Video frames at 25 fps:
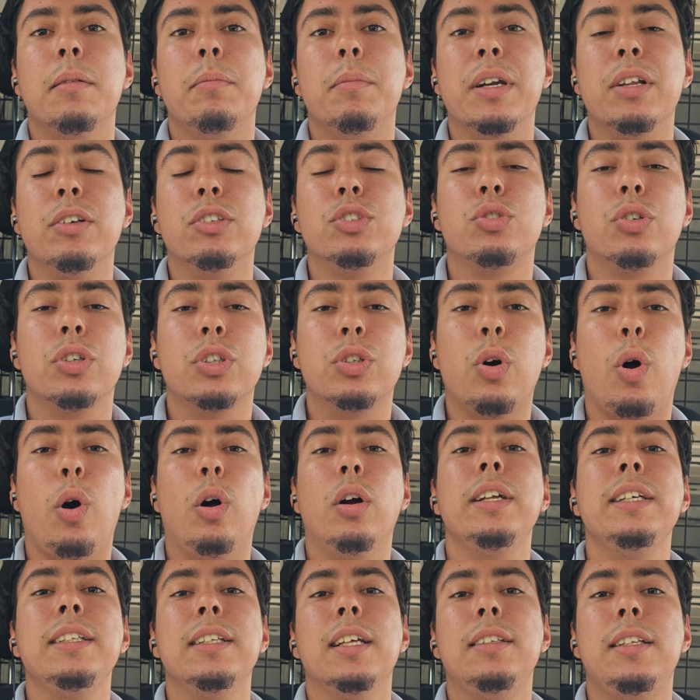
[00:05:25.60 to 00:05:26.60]
but it was
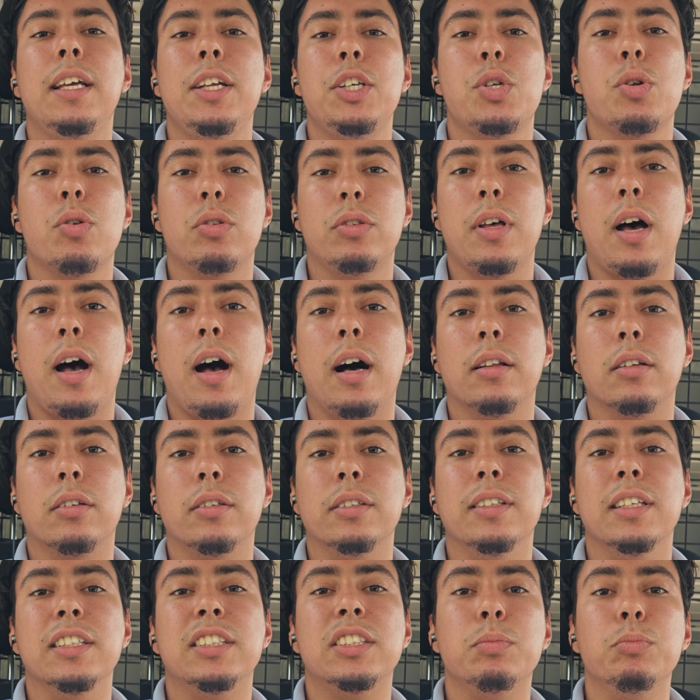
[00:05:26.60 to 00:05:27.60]
regarding the digital
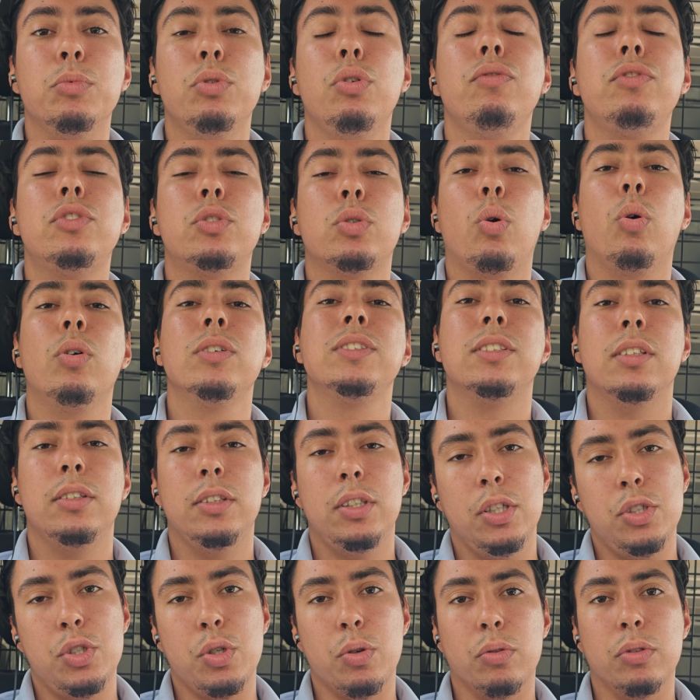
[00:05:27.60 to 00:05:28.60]
dollar and this move towards the
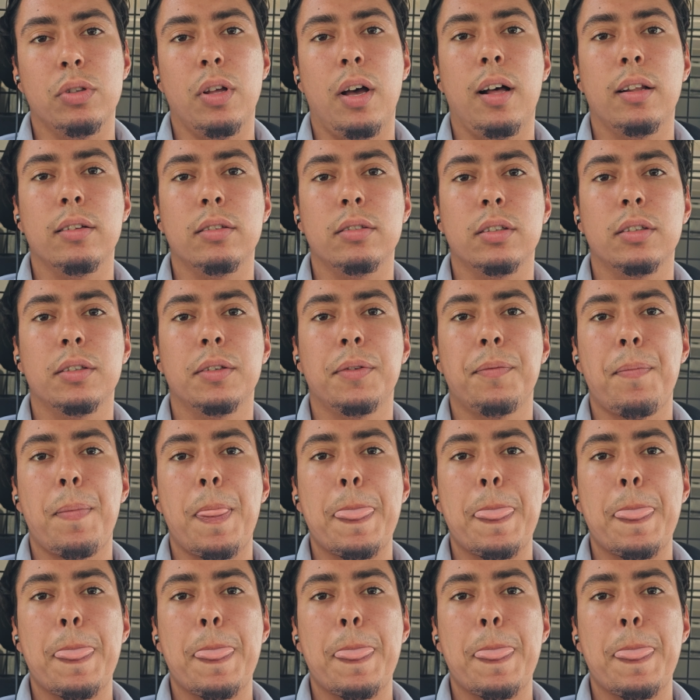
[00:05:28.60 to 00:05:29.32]
digital dollar,